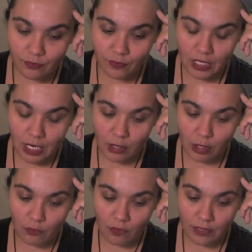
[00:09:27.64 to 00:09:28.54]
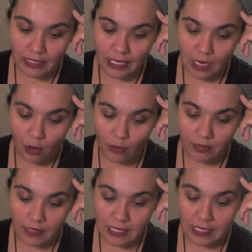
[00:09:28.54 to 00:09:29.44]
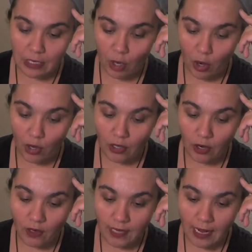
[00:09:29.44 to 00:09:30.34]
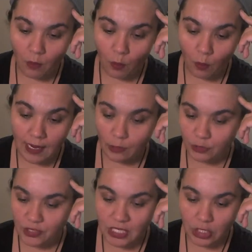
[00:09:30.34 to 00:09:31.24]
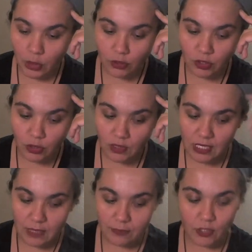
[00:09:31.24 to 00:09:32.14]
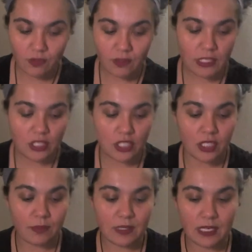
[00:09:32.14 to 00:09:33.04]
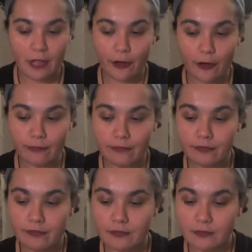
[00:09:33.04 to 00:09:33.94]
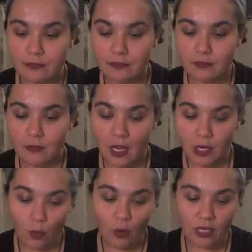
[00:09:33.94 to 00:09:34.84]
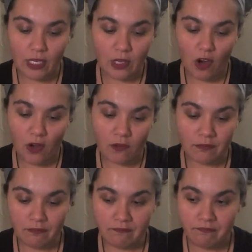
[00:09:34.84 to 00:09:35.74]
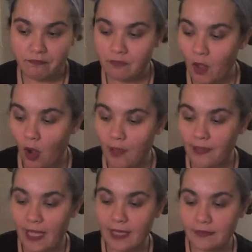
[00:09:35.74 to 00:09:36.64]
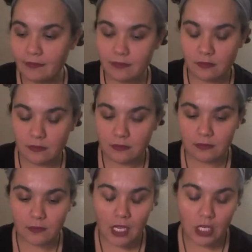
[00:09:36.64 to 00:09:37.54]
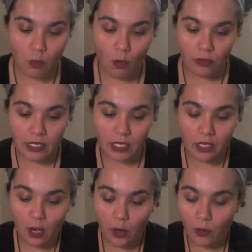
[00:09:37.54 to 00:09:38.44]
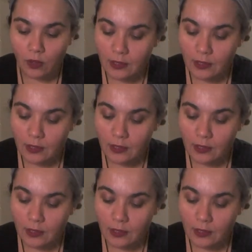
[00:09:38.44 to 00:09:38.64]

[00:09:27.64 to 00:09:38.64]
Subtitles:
You know, you really are thinking hard on what else can you do to keep this relationship together. And you're working hard on that, and you won't let it go.